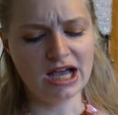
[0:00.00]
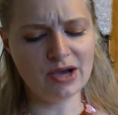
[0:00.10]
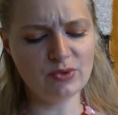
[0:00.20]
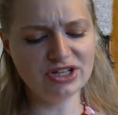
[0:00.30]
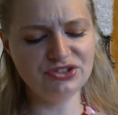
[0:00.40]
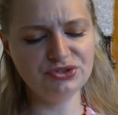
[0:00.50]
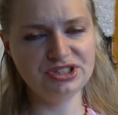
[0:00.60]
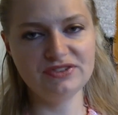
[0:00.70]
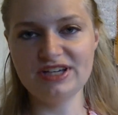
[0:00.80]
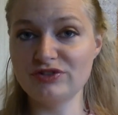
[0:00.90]
I went to
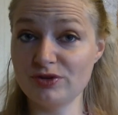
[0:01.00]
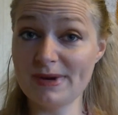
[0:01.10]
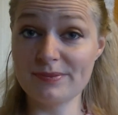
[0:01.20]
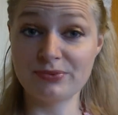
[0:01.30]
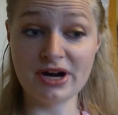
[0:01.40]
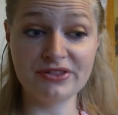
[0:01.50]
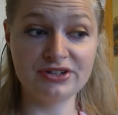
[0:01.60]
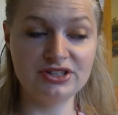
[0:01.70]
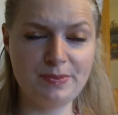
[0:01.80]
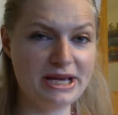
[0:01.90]
CVS with my
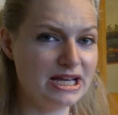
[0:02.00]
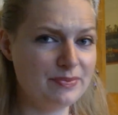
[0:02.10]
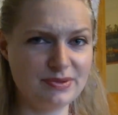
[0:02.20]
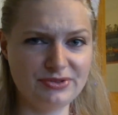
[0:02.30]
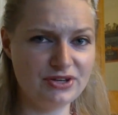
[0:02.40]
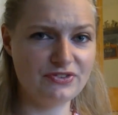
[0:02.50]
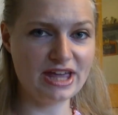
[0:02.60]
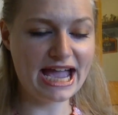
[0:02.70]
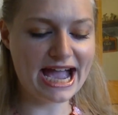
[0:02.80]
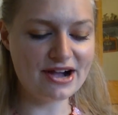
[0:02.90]
brother to pick up some stuff for the
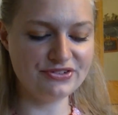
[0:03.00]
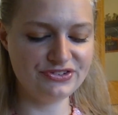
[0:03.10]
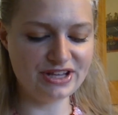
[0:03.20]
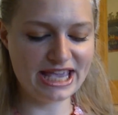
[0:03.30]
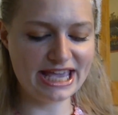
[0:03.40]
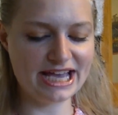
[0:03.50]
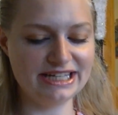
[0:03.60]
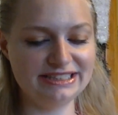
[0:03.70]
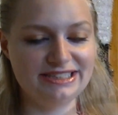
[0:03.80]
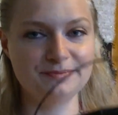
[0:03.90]
house
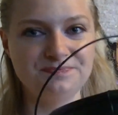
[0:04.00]
and